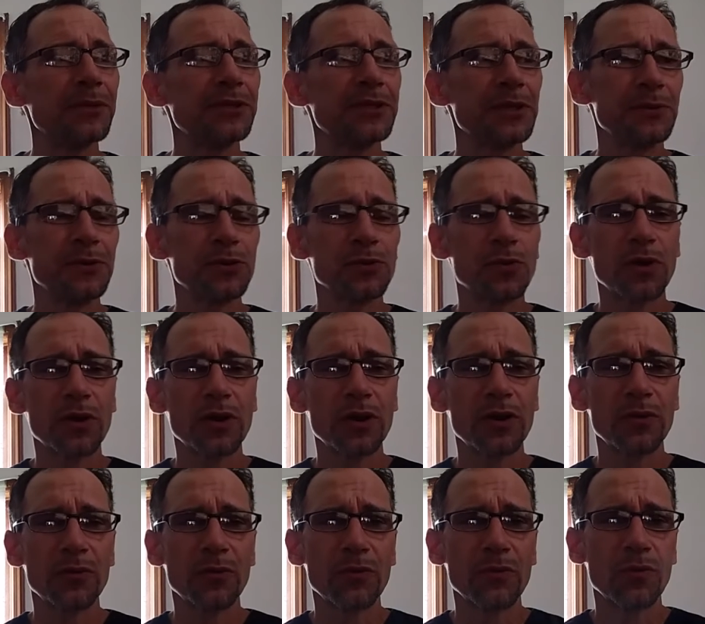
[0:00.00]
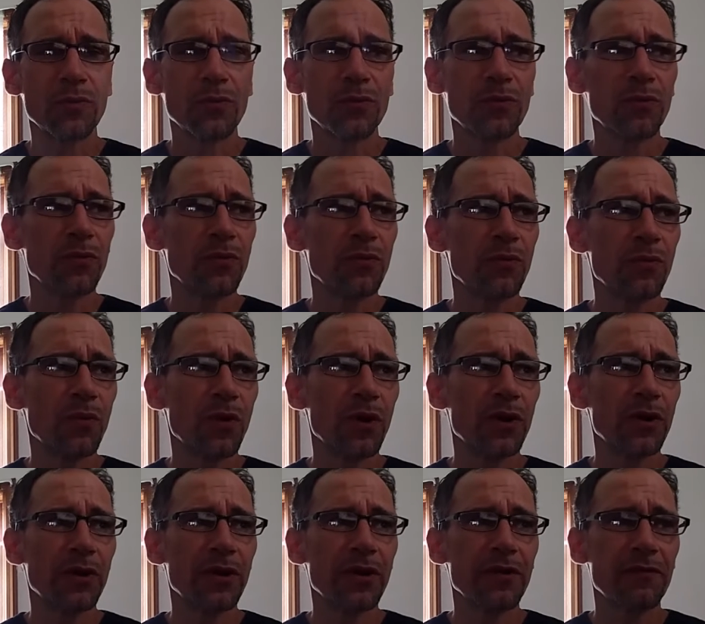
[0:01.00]
she was
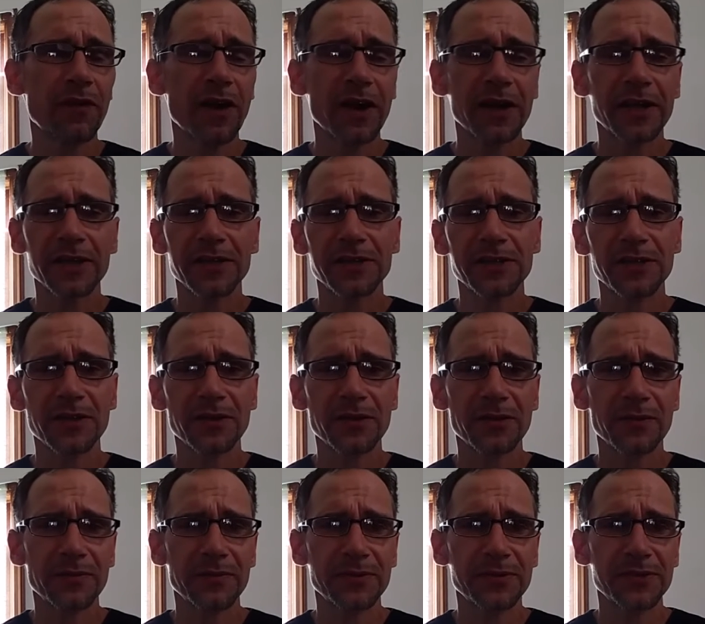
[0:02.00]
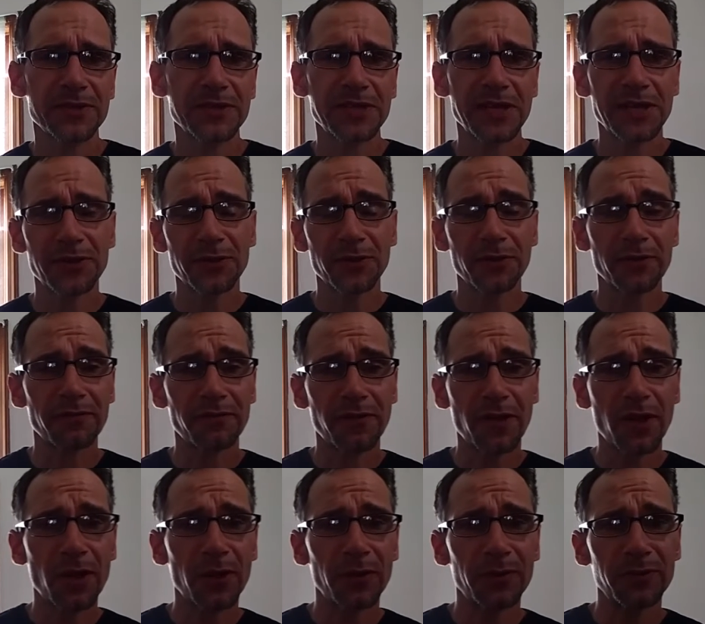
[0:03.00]
wondering if I could send her a
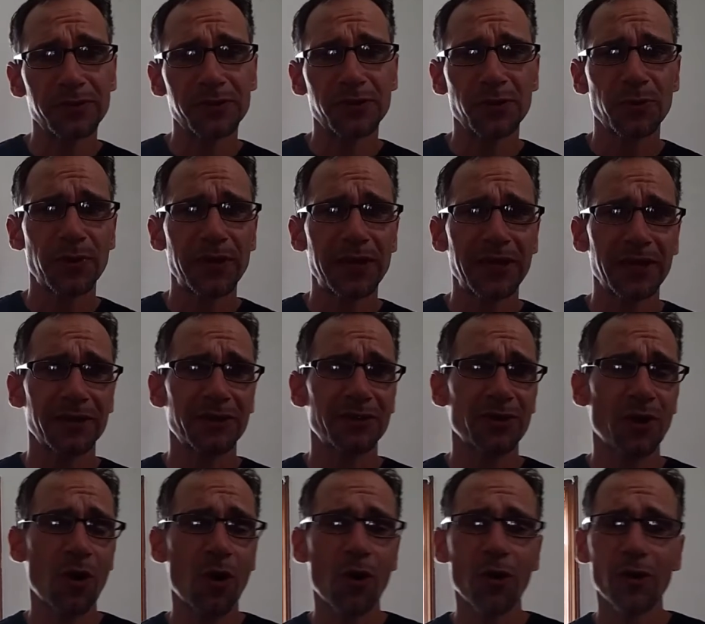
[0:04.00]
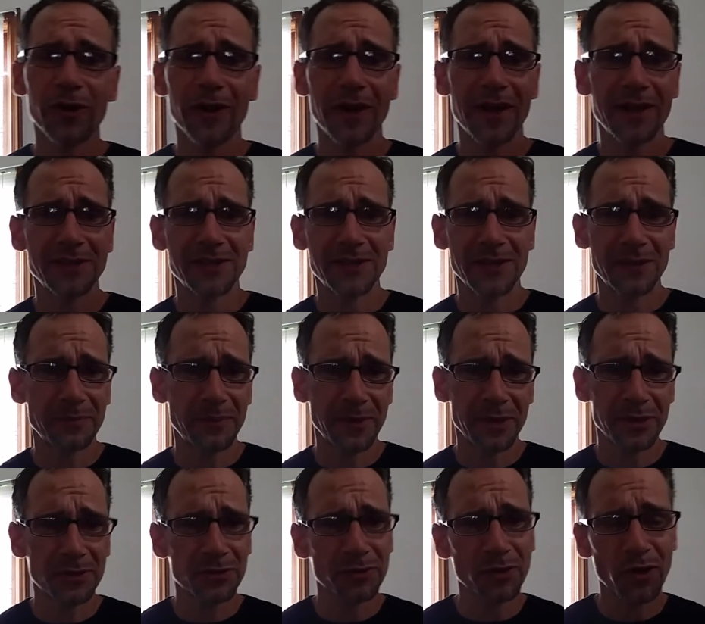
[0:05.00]
phone so we could talk and send
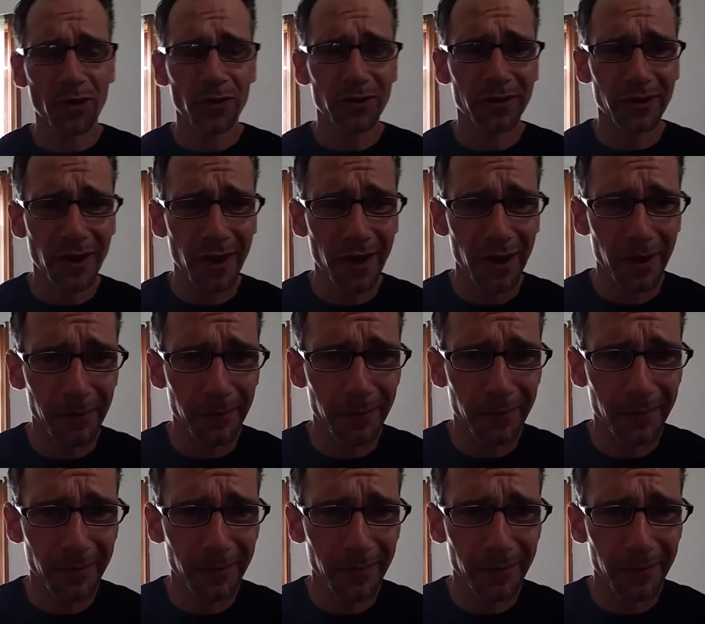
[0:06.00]
pictures all the time.